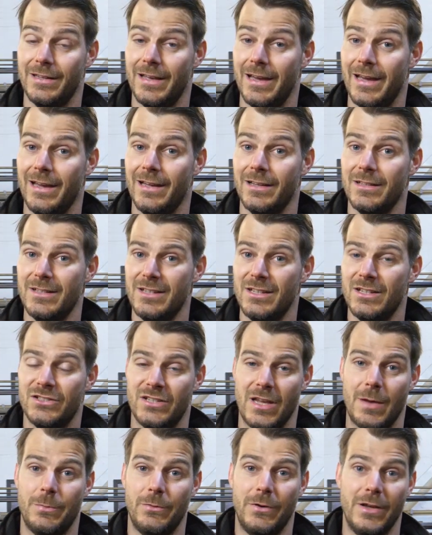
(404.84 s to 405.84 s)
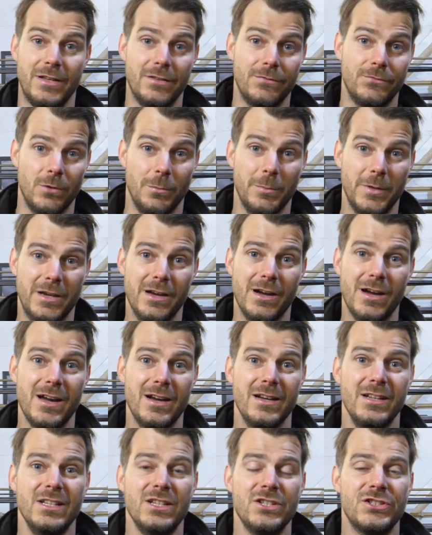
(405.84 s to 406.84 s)
there, separated from the
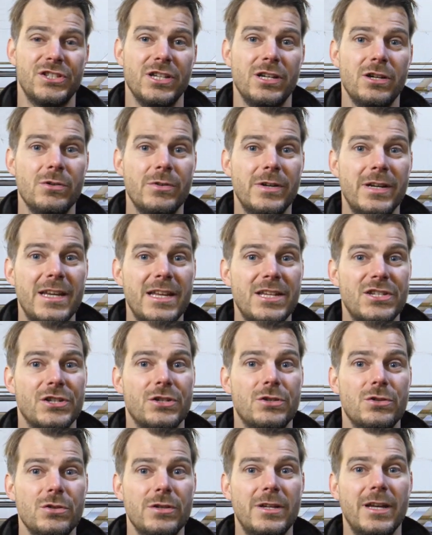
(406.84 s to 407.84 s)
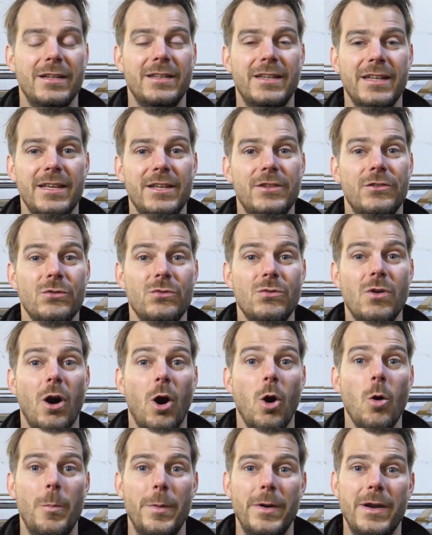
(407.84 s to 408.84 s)
car. So it is a good idea to
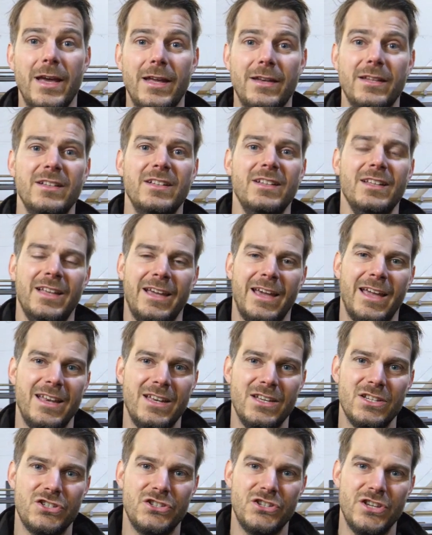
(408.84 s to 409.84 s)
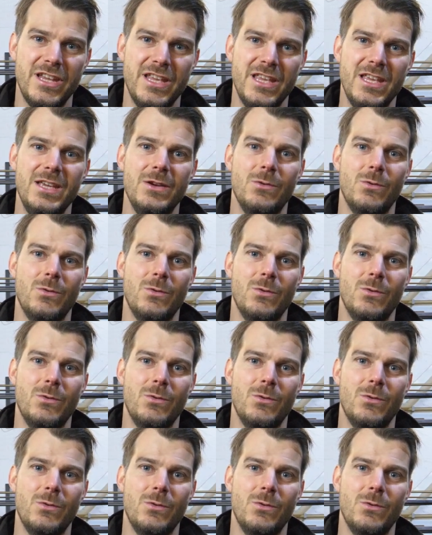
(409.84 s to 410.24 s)
open it and see